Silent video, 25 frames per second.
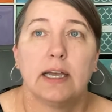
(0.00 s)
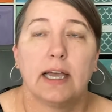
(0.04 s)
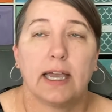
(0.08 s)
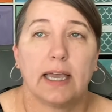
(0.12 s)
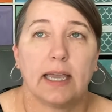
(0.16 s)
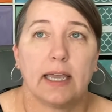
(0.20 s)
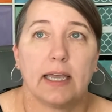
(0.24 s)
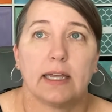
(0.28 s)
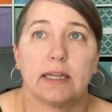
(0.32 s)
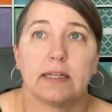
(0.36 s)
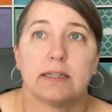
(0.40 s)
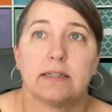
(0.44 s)

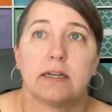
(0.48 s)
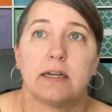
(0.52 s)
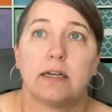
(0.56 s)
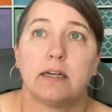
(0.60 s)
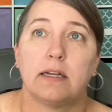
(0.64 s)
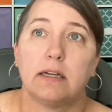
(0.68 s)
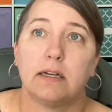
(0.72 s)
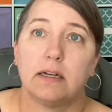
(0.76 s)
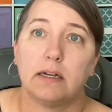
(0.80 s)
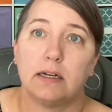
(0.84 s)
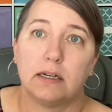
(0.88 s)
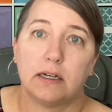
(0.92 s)
And
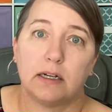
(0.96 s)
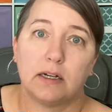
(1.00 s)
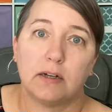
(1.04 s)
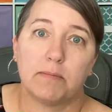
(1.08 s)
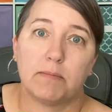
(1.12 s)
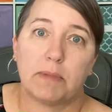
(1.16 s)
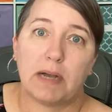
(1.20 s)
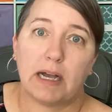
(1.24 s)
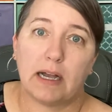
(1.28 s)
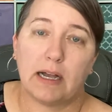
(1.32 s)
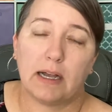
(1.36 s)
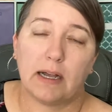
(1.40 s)

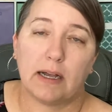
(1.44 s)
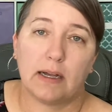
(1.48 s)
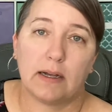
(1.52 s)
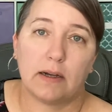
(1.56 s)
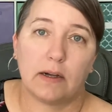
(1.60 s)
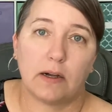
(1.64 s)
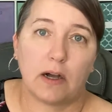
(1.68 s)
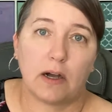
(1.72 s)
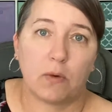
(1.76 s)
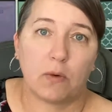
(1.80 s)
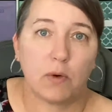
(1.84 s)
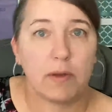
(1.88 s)

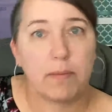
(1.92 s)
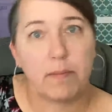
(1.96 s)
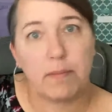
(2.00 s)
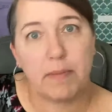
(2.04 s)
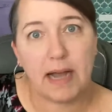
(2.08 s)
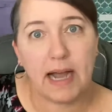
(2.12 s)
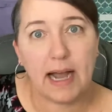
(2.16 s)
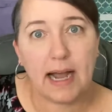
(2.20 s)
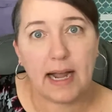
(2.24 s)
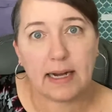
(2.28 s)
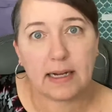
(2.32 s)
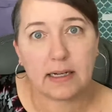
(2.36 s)
I went
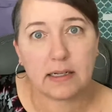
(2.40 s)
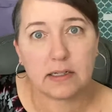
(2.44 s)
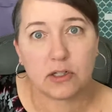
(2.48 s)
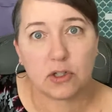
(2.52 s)
back